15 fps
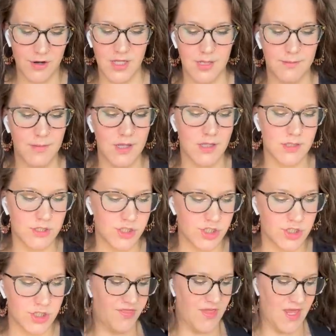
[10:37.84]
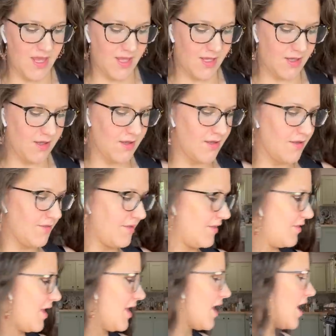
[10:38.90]
image thing that
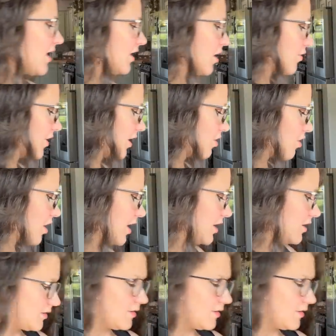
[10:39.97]
they got going on.